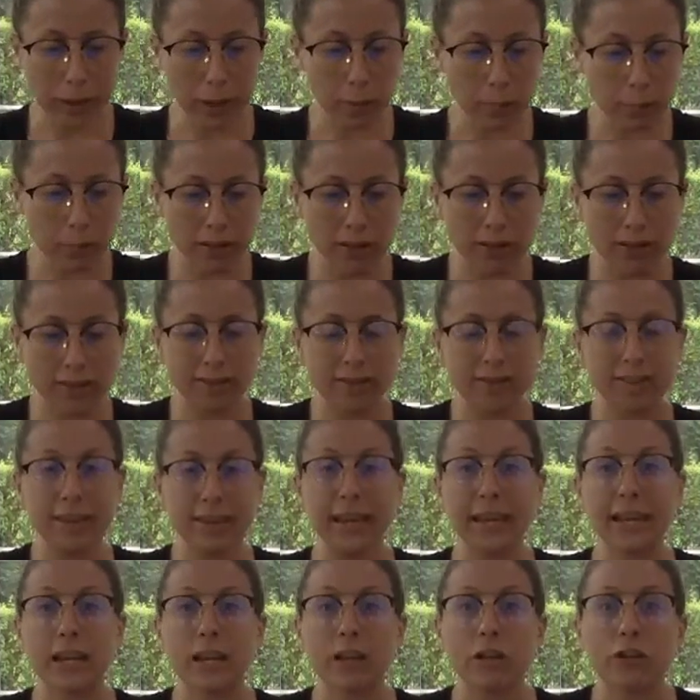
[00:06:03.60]
umbrella
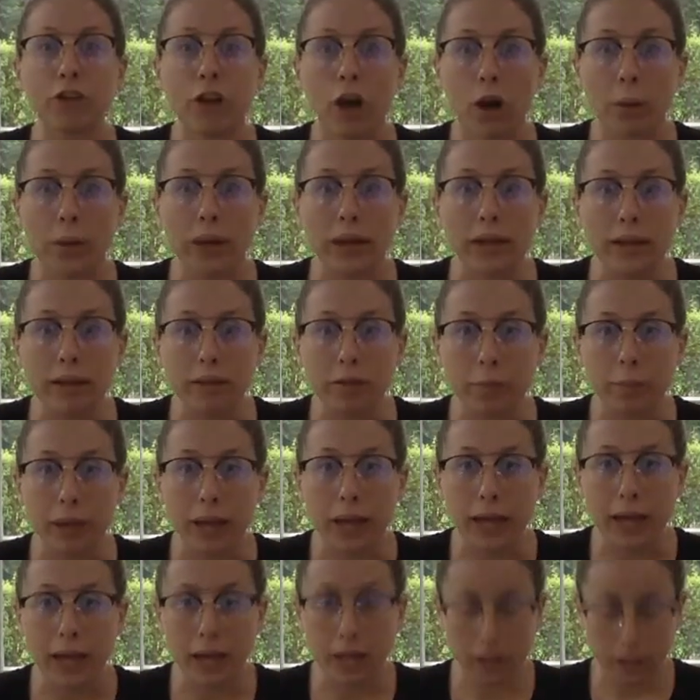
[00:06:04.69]
stand going to
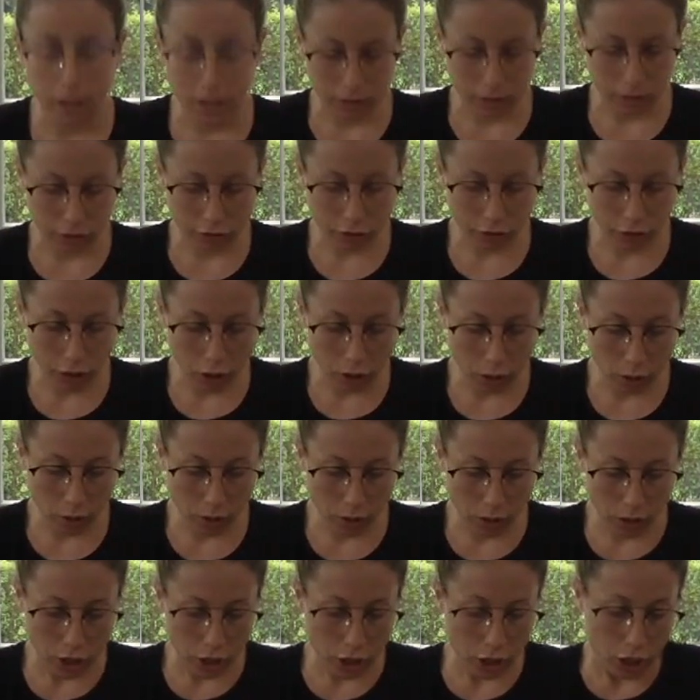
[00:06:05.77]
be? So
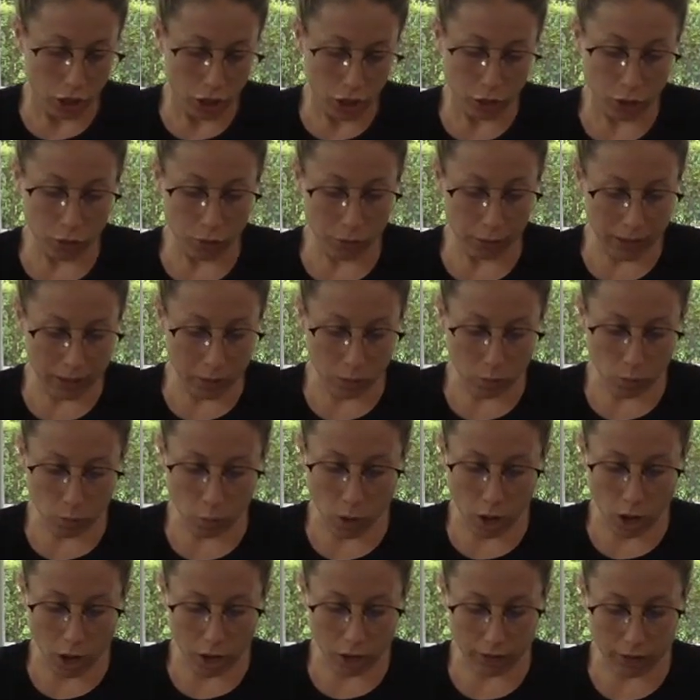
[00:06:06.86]
you might
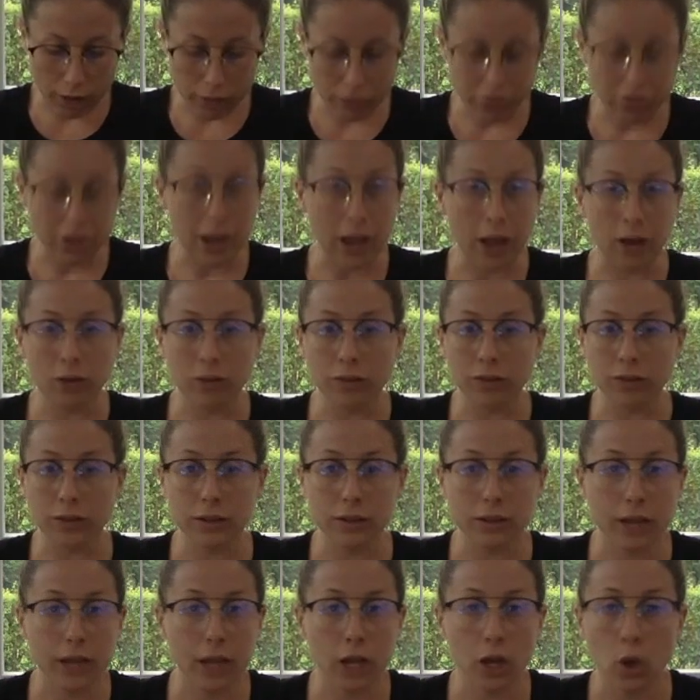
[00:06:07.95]
walk around your house
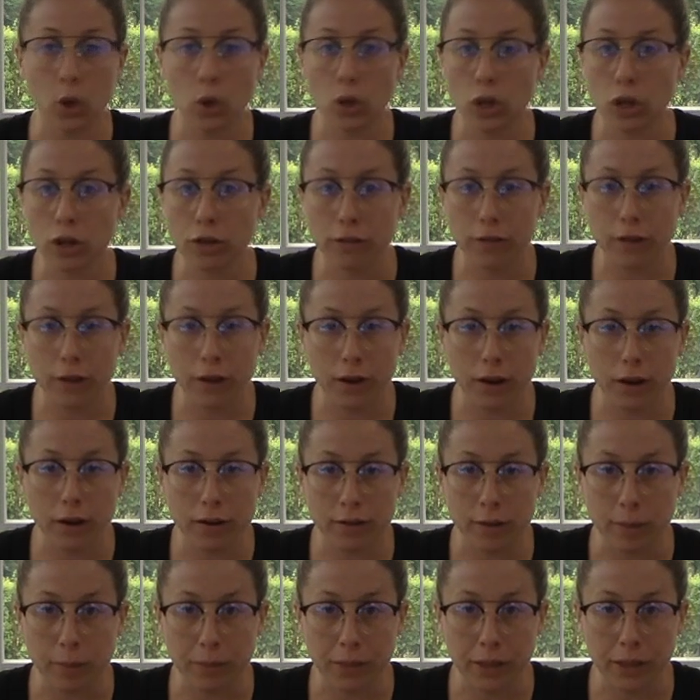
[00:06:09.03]
and go look for
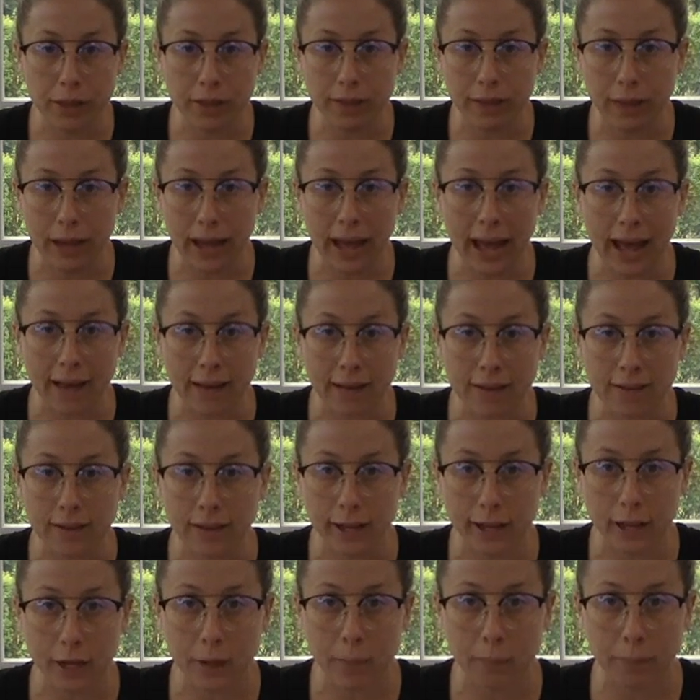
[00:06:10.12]
something that acts like
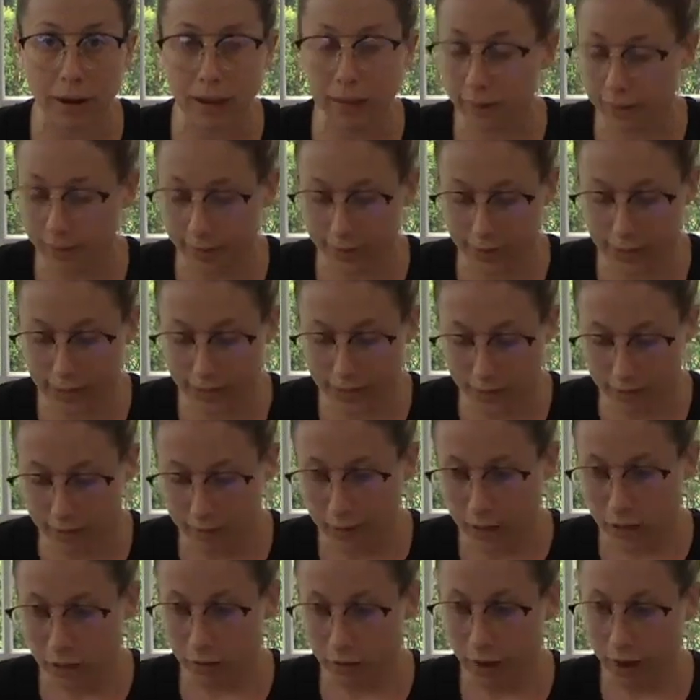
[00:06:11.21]
an umbrella stand,
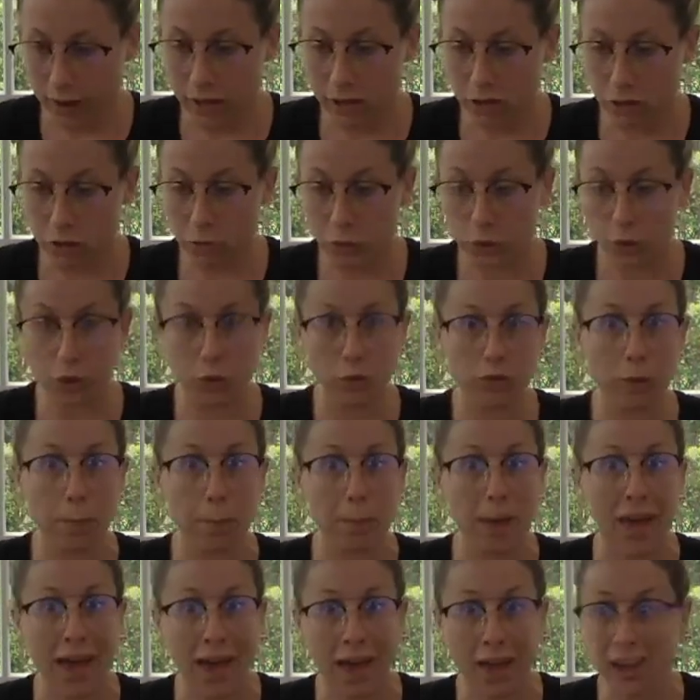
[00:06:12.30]
right? You could use a
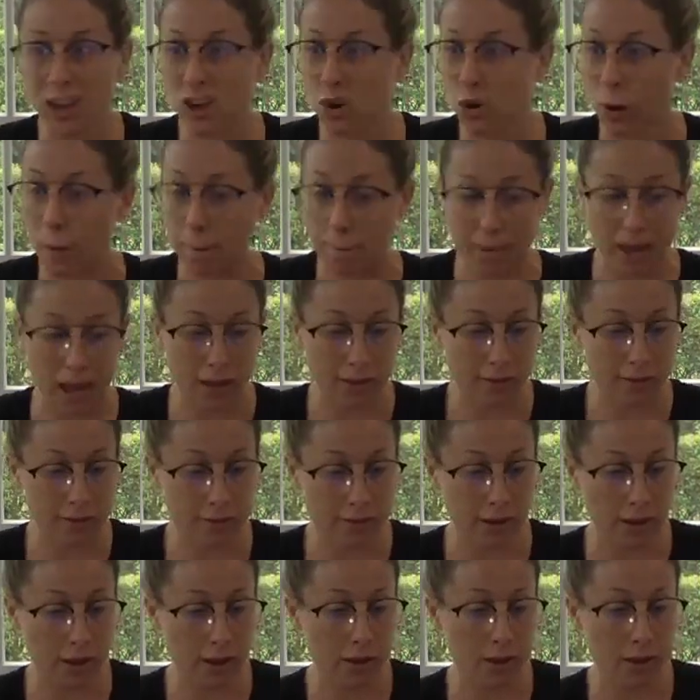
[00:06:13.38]
pen or a
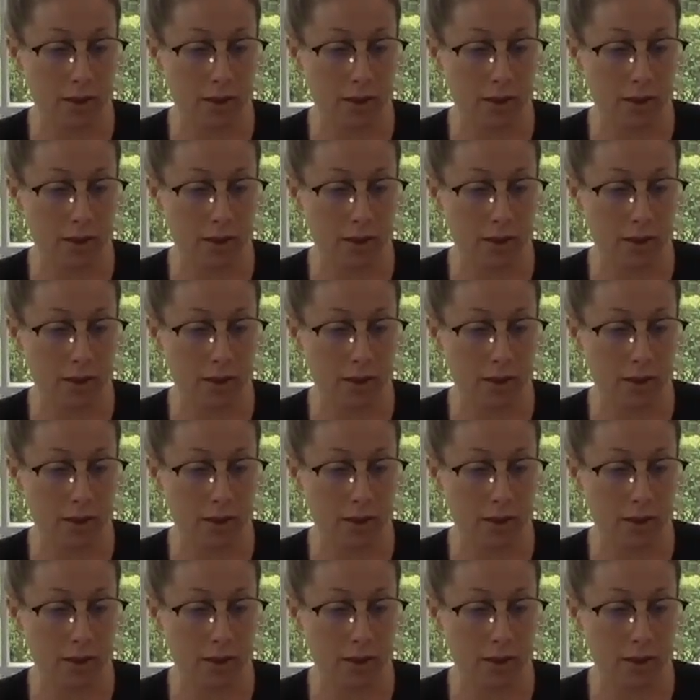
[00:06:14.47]
pencil,